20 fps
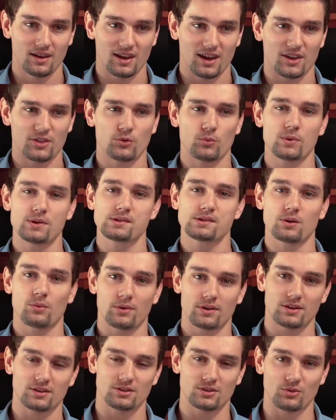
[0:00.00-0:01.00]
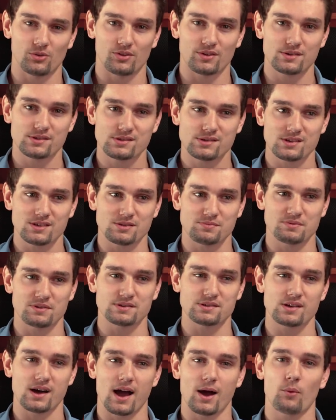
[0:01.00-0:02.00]
And the reason I want to do this is
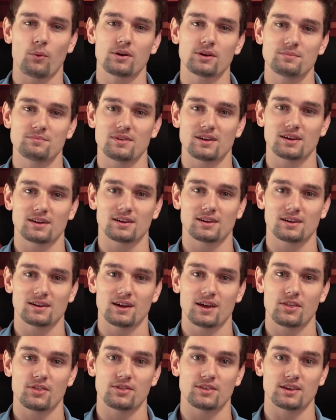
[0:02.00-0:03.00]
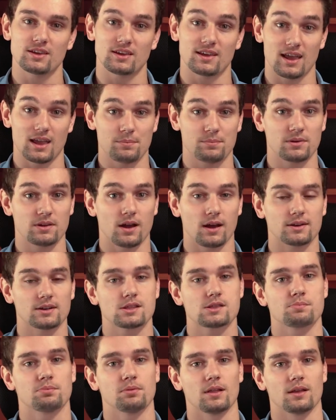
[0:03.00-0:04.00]
because I want to make the KPI
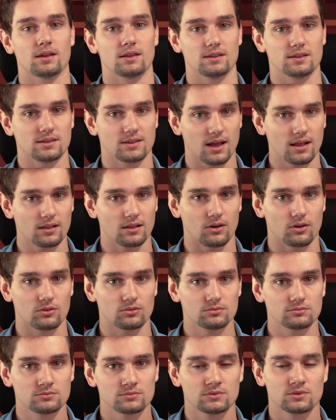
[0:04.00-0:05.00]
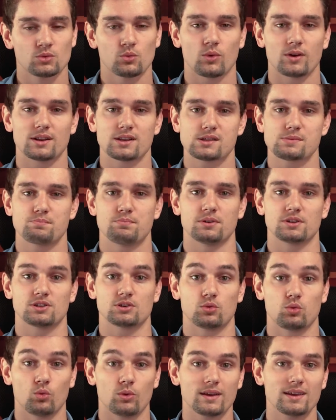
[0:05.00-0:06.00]
display yellow when it's
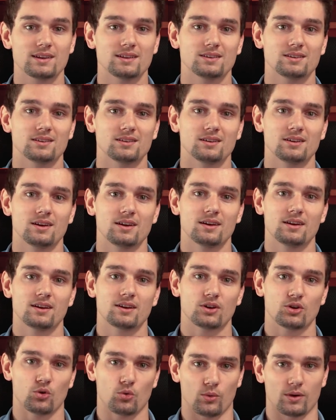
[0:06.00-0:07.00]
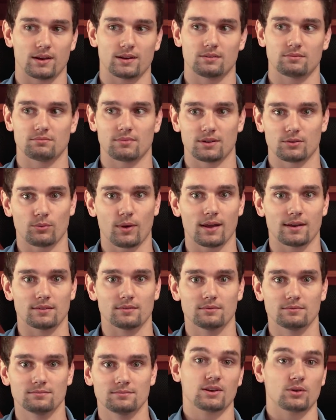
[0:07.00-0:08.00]
between green and
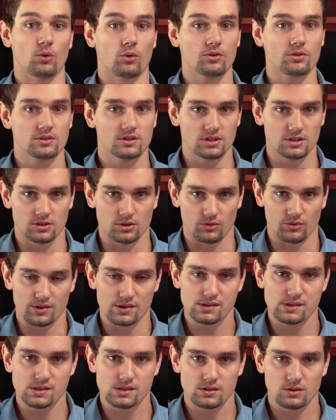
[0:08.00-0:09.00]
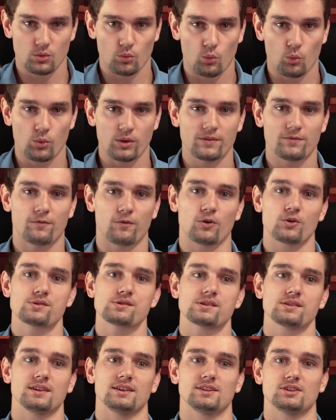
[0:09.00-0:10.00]
red. In order to do this, we
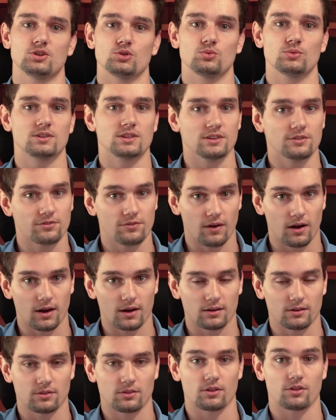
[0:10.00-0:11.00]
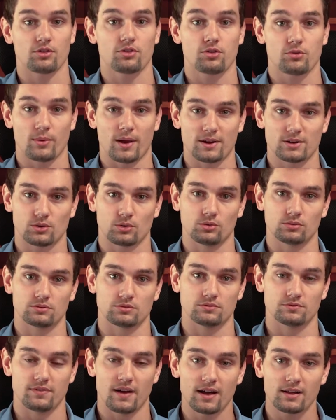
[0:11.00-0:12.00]
first need to define the threshold
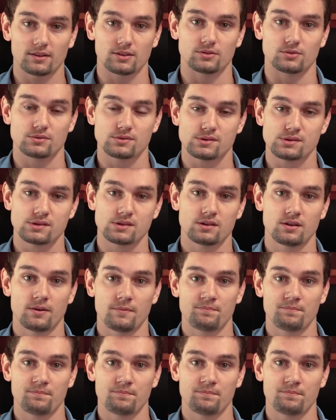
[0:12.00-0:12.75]
values.